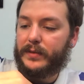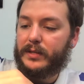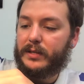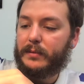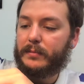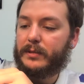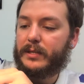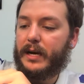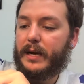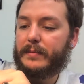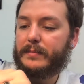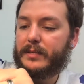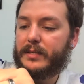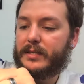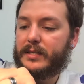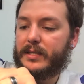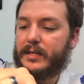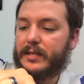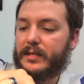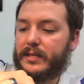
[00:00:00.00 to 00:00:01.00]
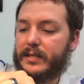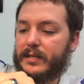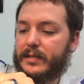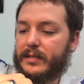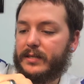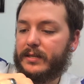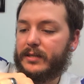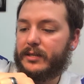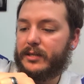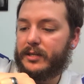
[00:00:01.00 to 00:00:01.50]
Sometimes it's
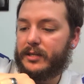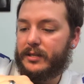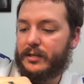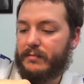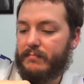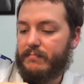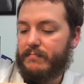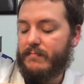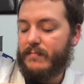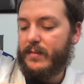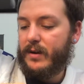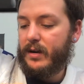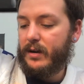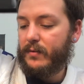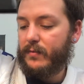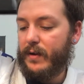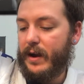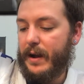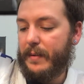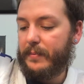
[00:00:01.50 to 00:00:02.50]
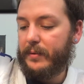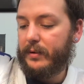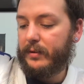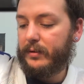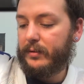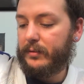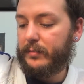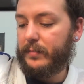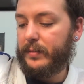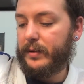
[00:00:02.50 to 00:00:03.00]
easiest to just unwrap it a
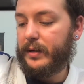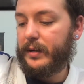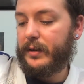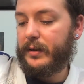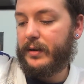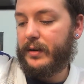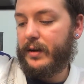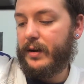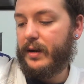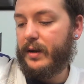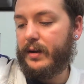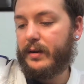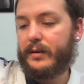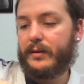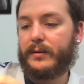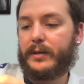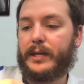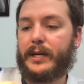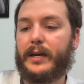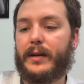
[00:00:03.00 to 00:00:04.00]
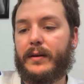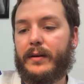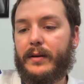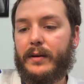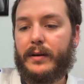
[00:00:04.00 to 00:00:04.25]
little bit and do it again.